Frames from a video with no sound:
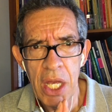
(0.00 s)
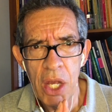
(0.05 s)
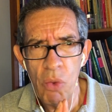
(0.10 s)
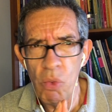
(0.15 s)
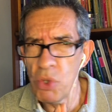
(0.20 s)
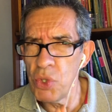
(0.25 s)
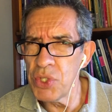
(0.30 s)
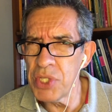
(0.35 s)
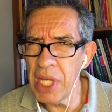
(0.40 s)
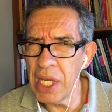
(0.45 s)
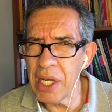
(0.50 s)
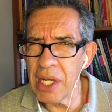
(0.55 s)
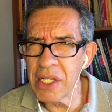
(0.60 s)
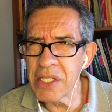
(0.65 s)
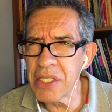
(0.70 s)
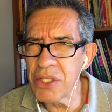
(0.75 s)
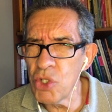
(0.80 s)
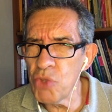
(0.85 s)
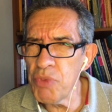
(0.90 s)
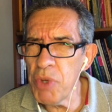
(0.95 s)
when you say,
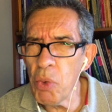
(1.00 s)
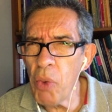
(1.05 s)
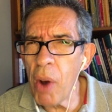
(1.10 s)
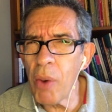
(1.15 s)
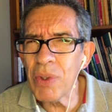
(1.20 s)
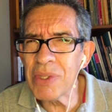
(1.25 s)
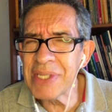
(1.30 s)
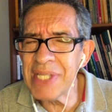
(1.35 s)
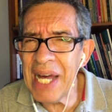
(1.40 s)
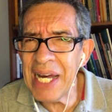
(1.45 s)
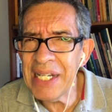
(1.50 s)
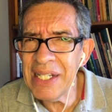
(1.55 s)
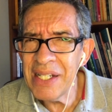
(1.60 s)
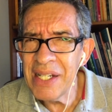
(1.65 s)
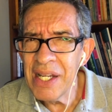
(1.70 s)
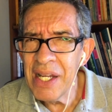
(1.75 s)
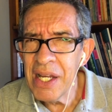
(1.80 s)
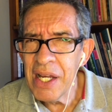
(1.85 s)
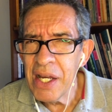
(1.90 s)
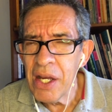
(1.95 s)
excuse me, what was that?
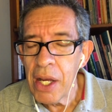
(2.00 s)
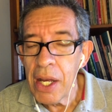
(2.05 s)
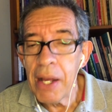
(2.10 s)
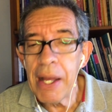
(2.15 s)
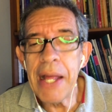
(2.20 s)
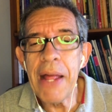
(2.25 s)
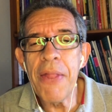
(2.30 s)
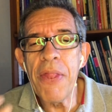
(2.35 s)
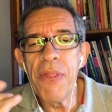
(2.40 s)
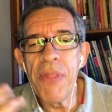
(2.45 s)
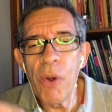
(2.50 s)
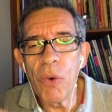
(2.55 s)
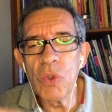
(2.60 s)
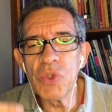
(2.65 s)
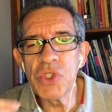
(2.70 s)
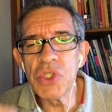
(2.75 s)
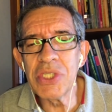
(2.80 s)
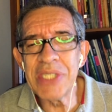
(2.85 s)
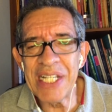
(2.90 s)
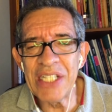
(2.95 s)

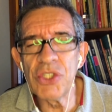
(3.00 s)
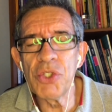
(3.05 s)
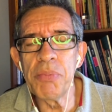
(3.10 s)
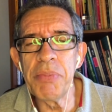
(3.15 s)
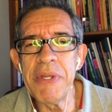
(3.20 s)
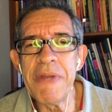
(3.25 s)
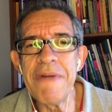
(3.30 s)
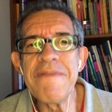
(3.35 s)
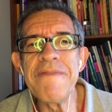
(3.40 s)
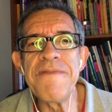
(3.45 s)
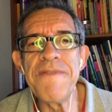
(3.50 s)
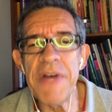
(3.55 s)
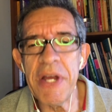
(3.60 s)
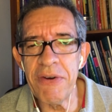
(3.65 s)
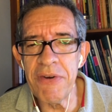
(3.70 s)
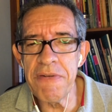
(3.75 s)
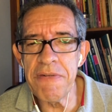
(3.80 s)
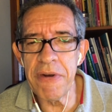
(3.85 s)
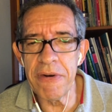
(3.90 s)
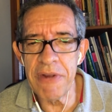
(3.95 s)
Those tend to be
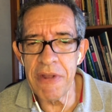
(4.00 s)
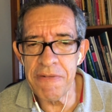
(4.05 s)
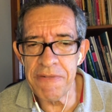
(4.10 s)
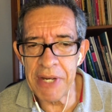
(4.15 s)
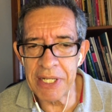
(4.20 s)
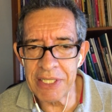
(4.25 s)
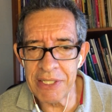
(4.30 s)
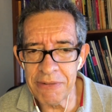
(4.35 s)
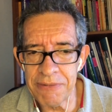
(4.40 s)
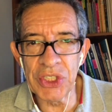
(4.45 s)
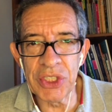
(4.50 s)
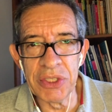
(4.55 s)
very, very effective.